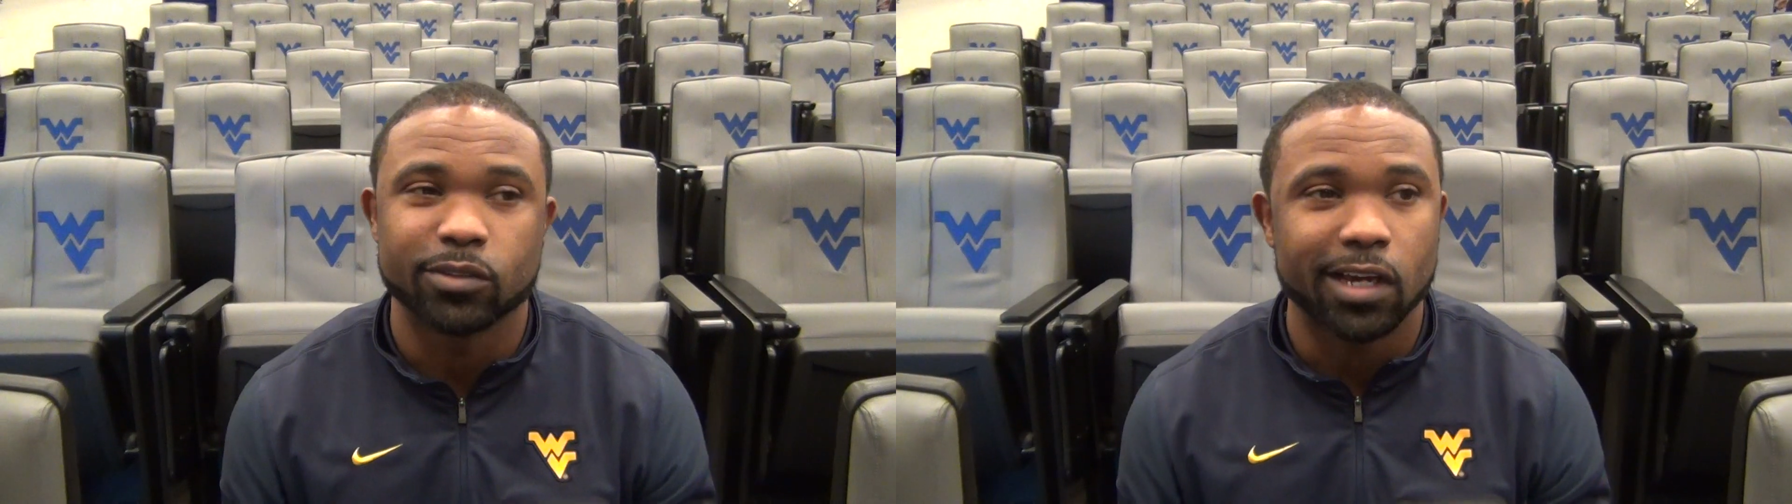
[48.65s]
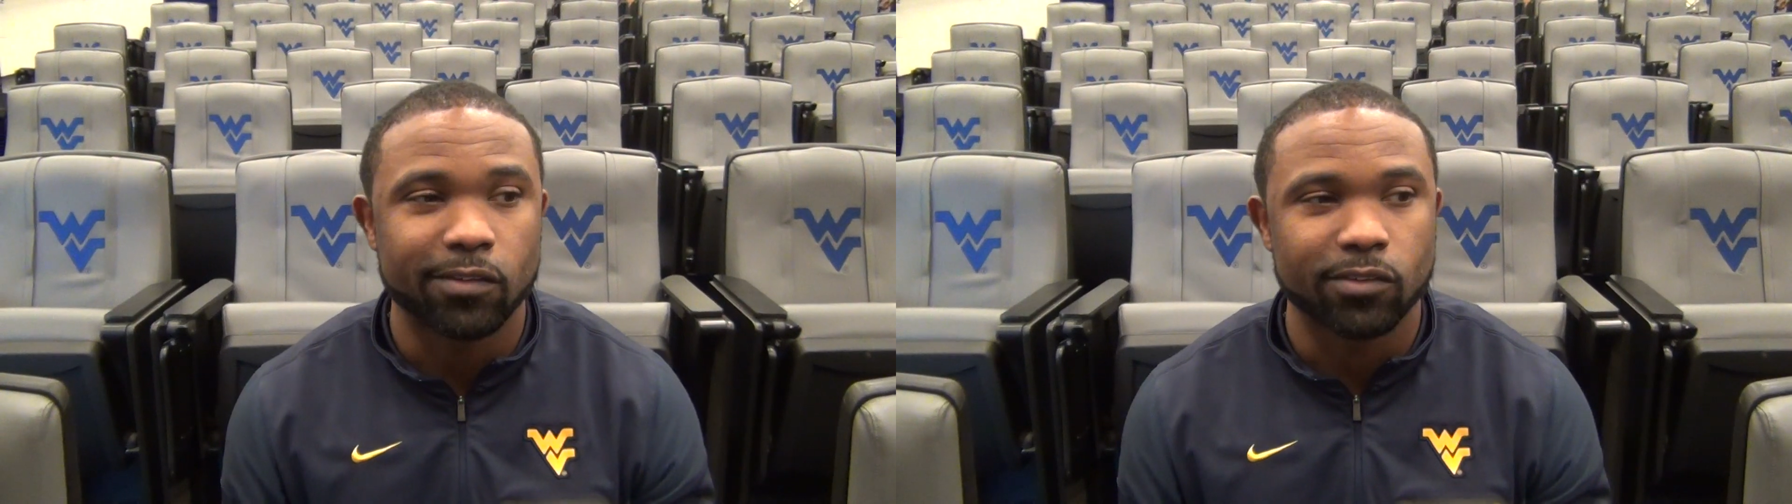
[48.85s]

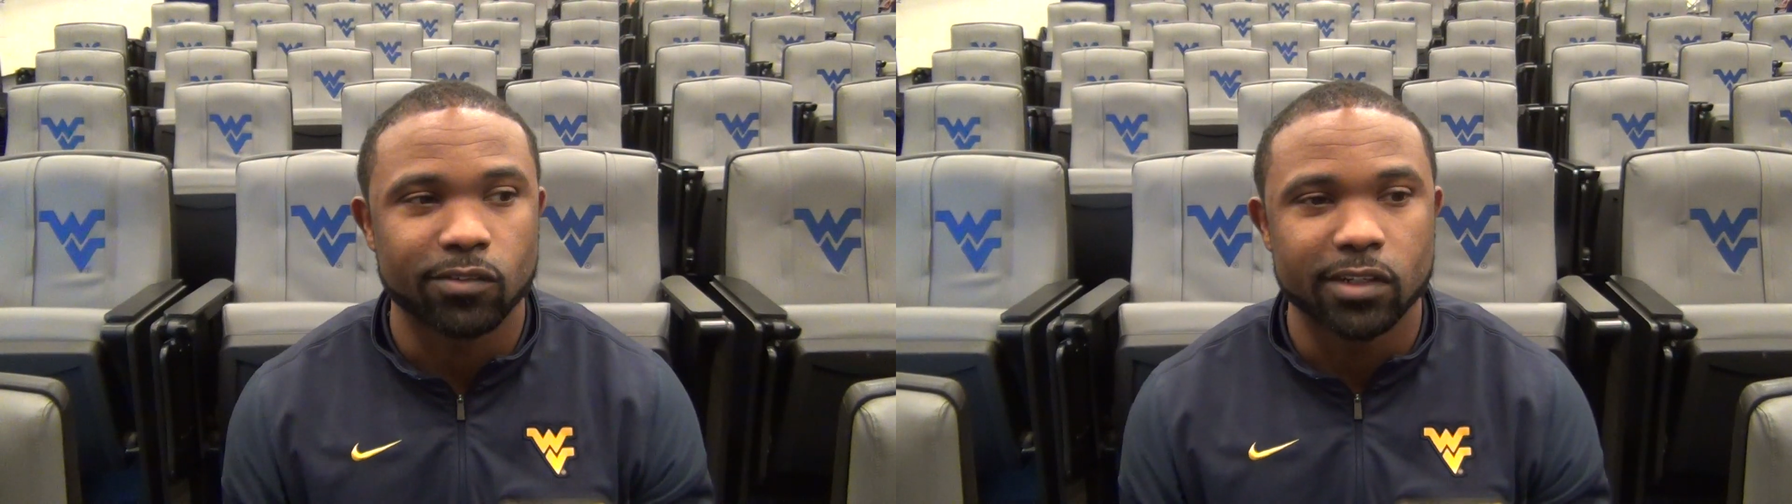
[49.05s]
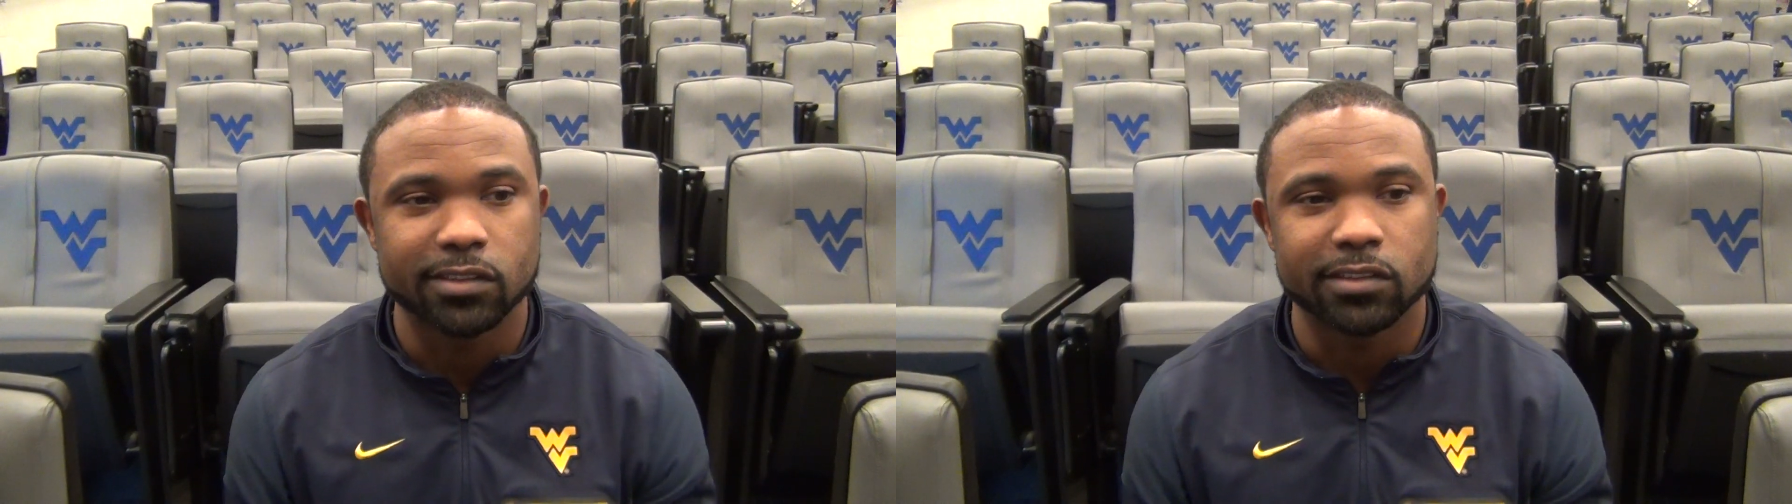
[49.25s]
We
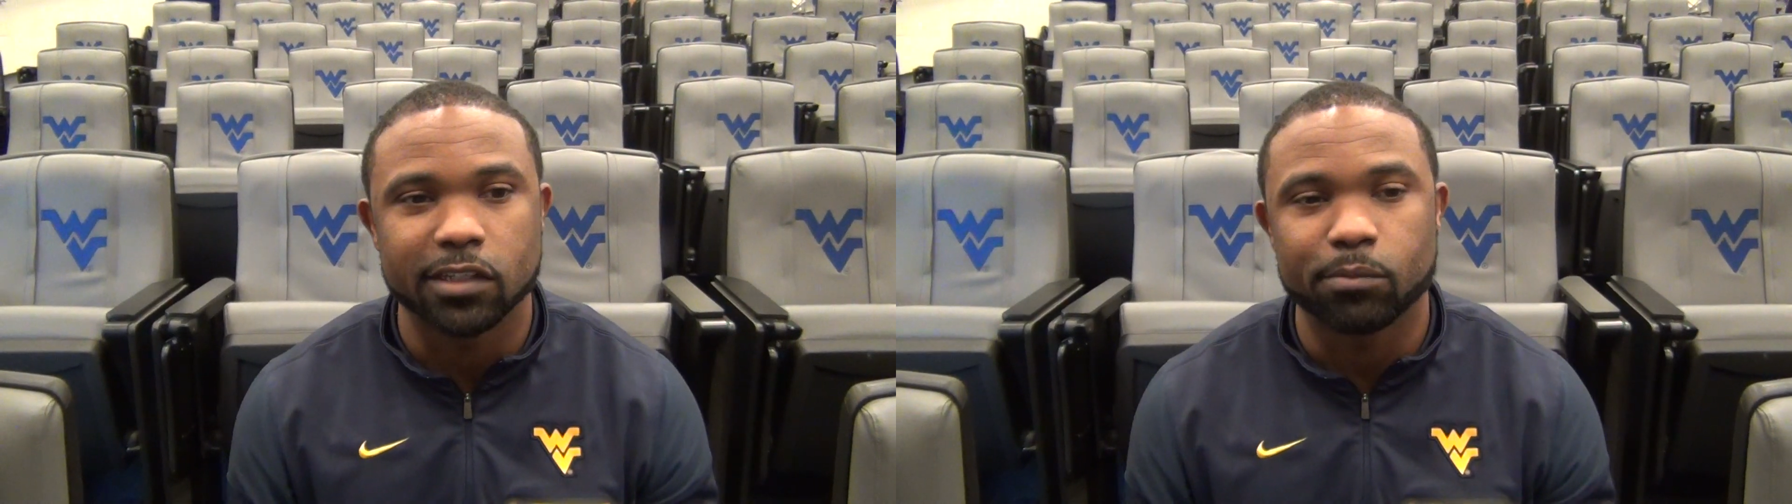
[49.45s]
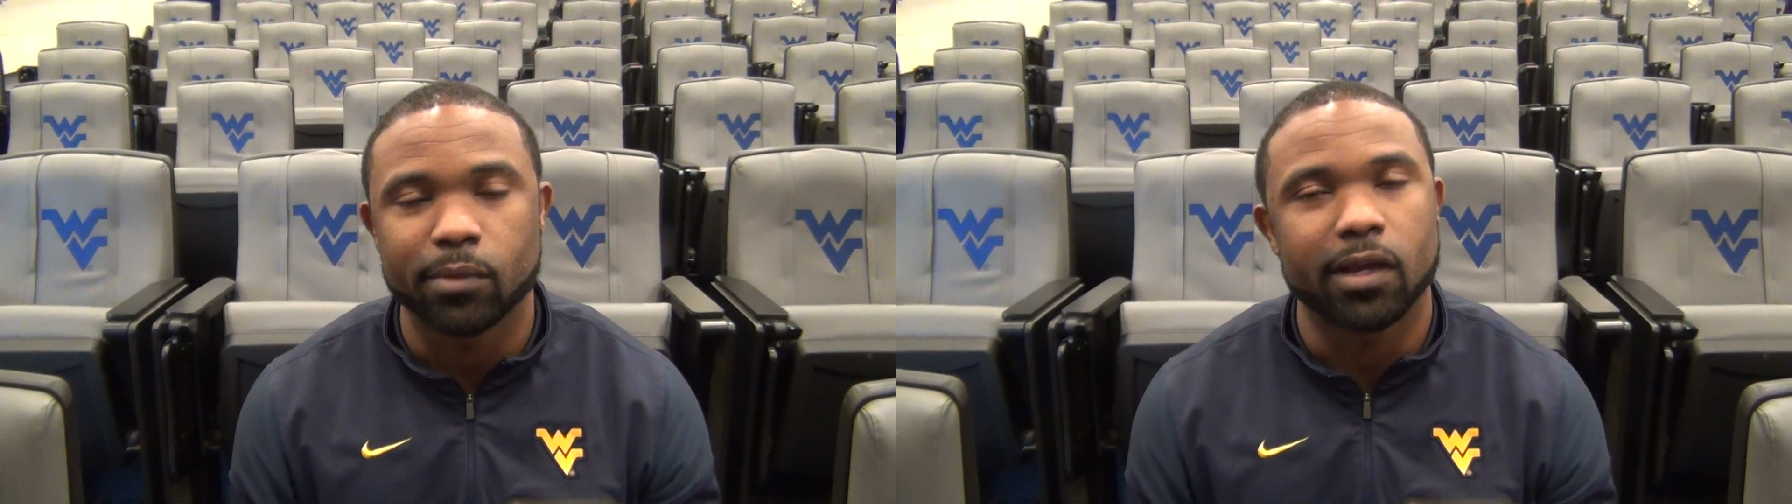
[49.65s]
haven't really
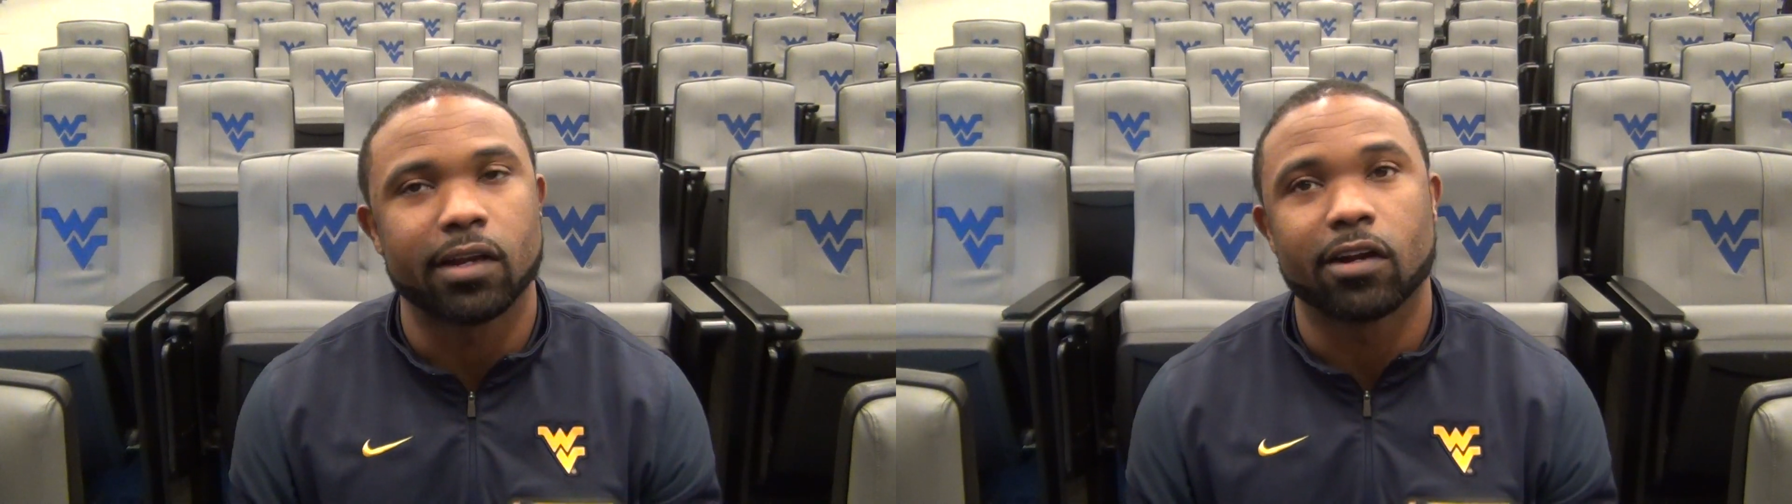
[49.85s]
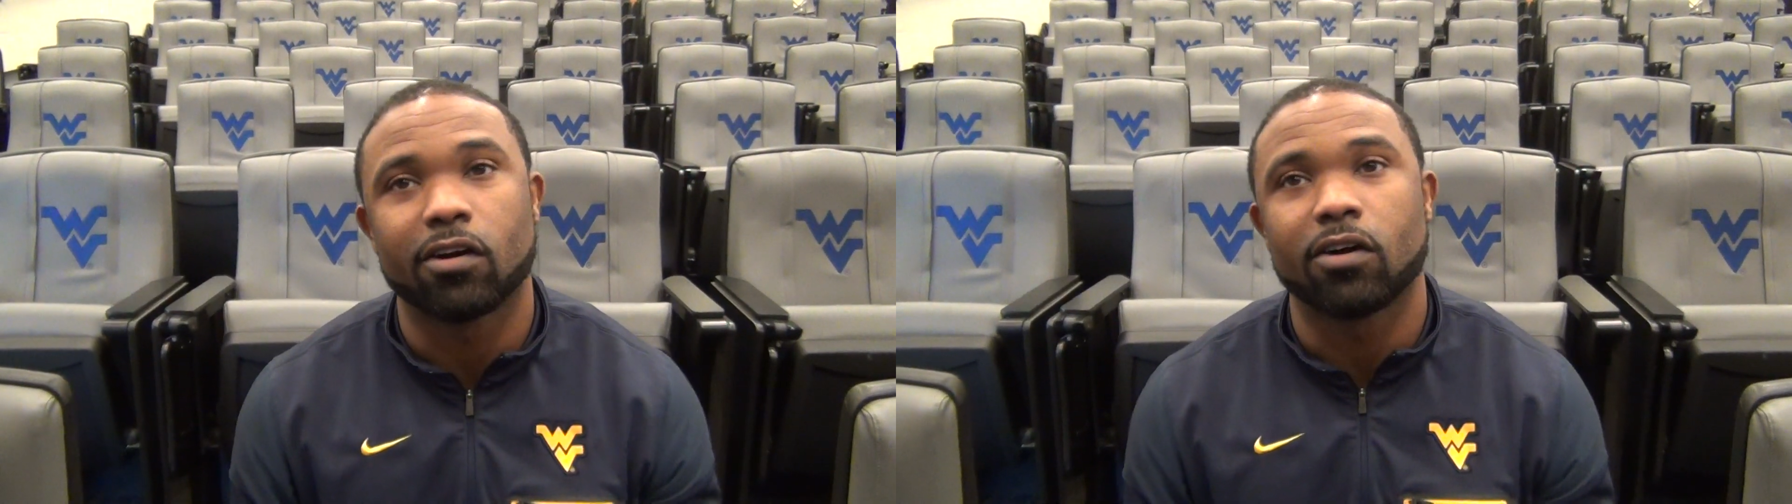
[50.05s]
seen
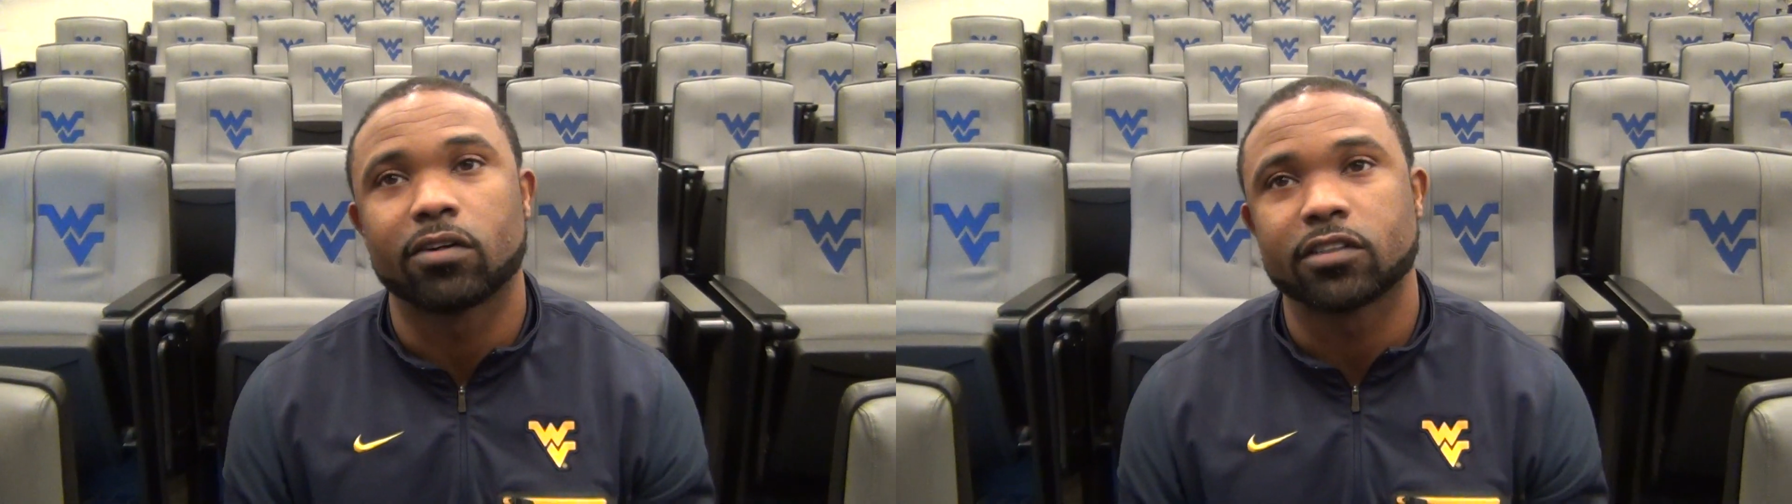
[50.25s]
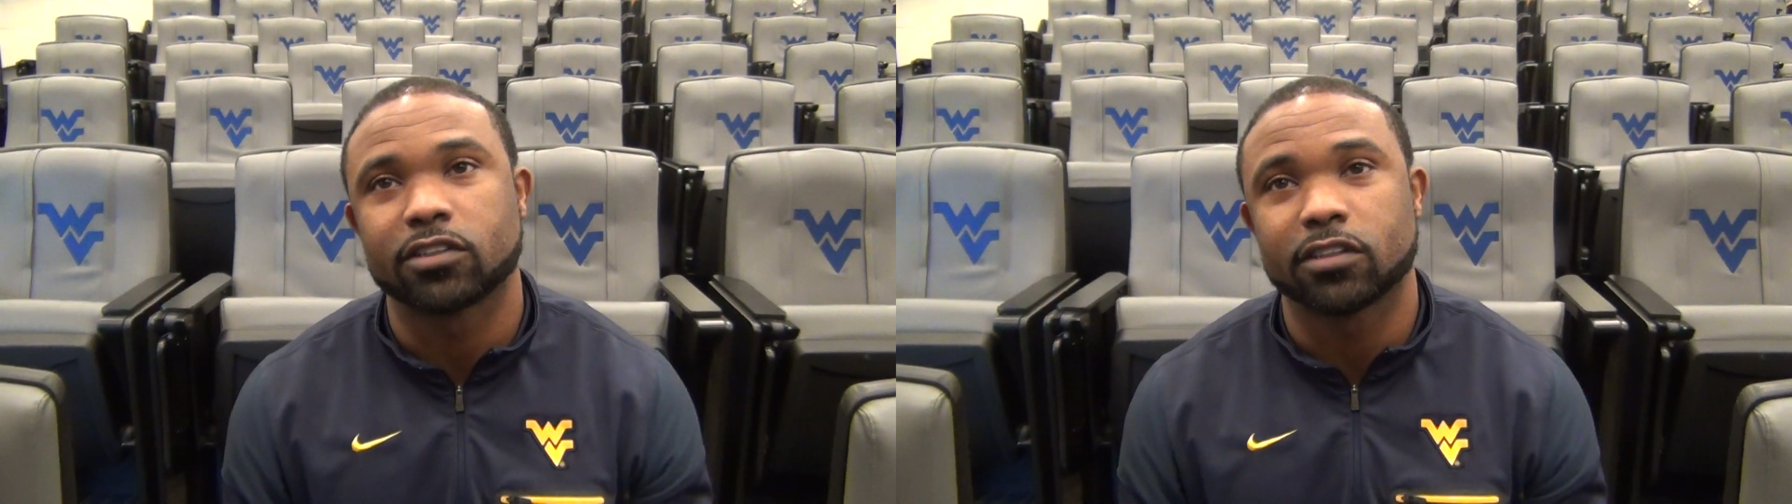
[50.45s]
man at
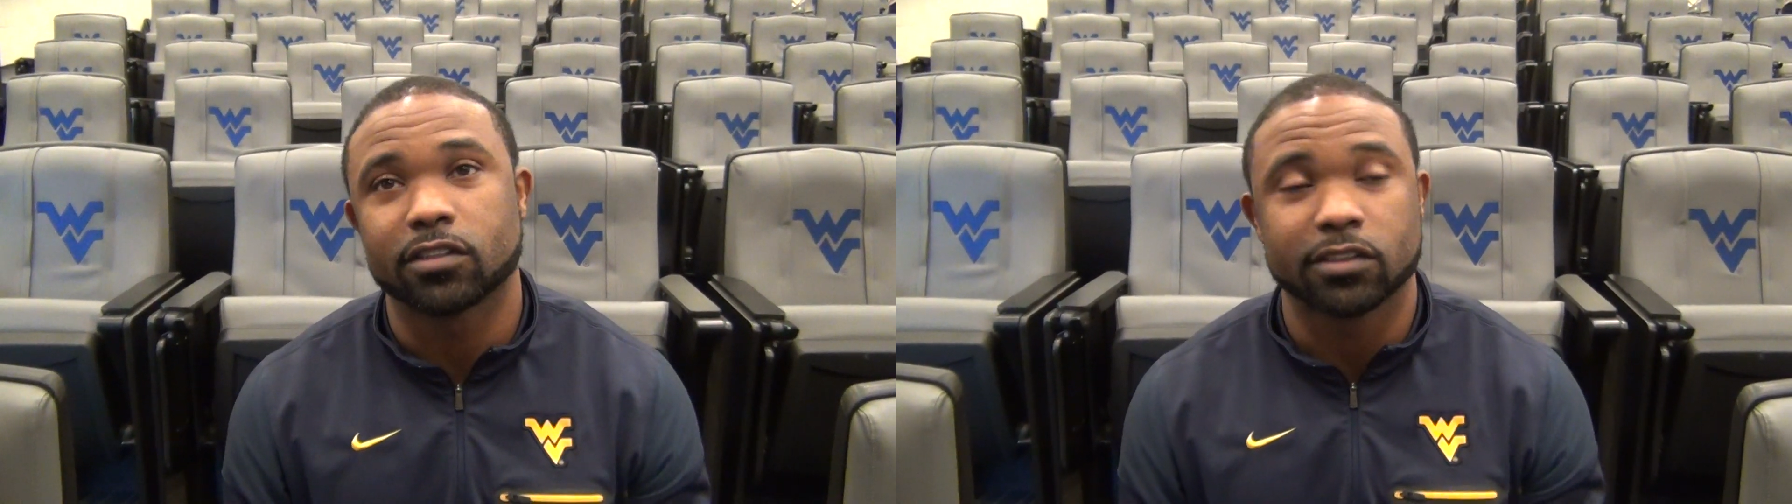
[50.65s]
all this year,